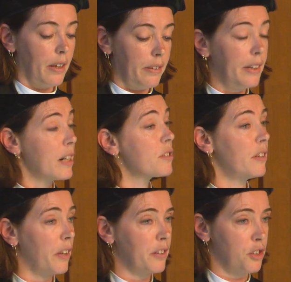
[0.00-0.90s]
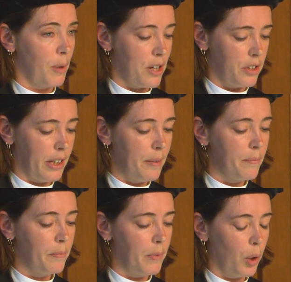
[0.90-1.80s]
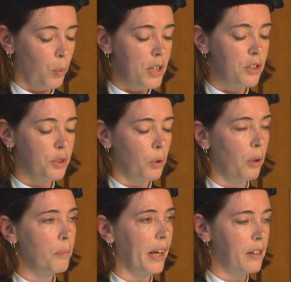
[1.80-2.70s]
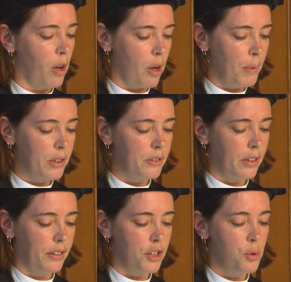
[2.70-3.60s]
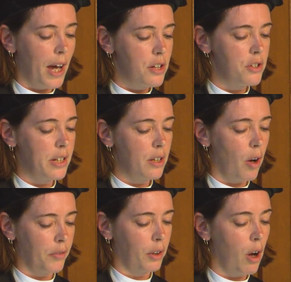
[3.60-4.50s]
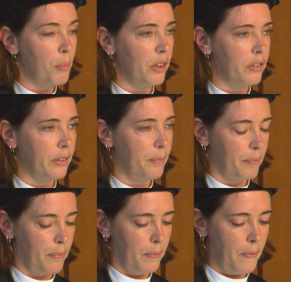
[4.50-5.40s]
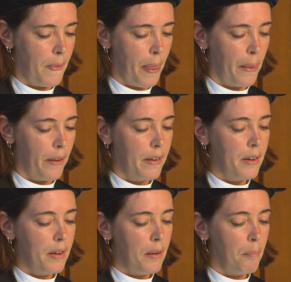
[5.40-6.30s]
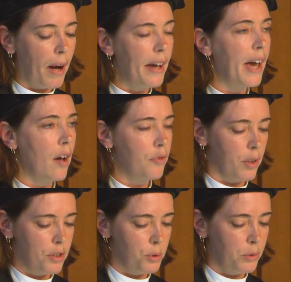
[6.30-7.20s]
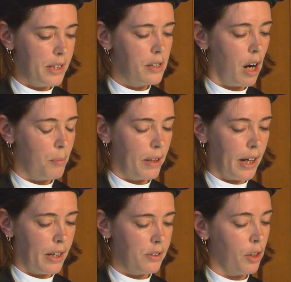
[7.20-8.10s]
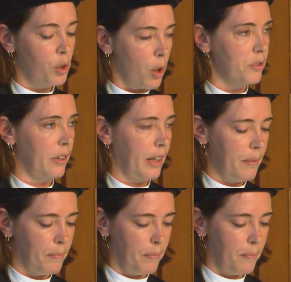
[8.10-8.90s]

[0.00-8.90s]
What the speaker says: There is another tragedy, which is called by economists the tragedy of the commons. My efforts to decarbonize are costly,